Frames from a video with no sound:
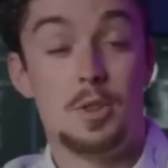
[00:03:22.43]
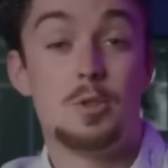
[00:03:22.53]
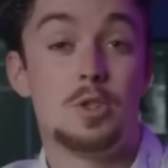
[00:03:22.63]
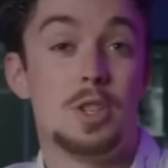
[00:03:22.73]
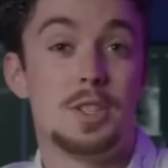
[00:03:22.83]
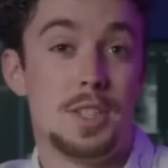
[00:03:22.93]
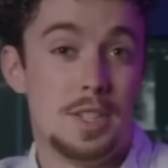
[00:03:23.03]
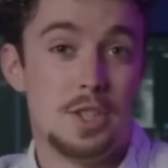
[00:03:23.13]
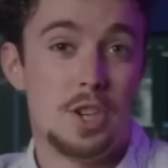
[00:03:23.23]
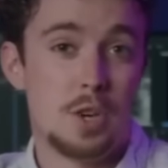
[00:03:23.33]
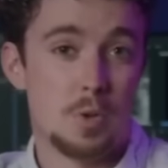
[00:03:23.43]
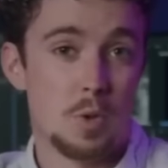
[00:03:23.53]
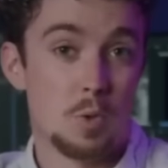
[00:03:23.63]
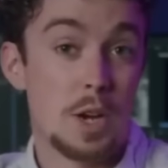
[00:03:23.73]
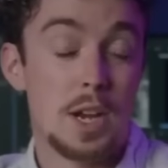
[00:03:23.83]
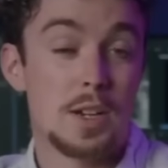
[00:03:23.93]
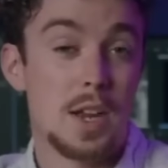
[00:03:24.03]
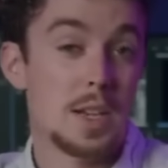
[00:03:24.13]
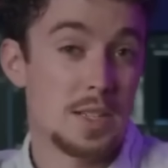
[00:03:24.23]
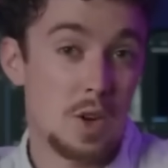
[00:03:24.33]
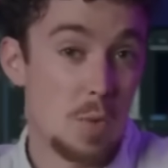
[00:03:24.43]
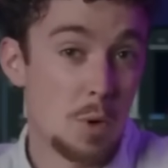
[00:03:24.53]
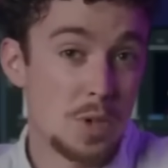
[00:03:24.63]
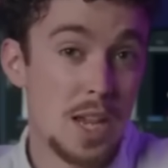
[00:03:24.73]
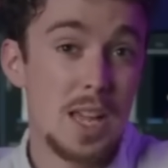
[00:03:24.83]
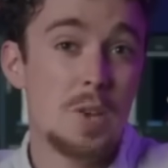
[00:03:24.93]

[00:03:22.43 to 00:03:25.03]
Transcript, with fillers: Socialists in general recognize that almost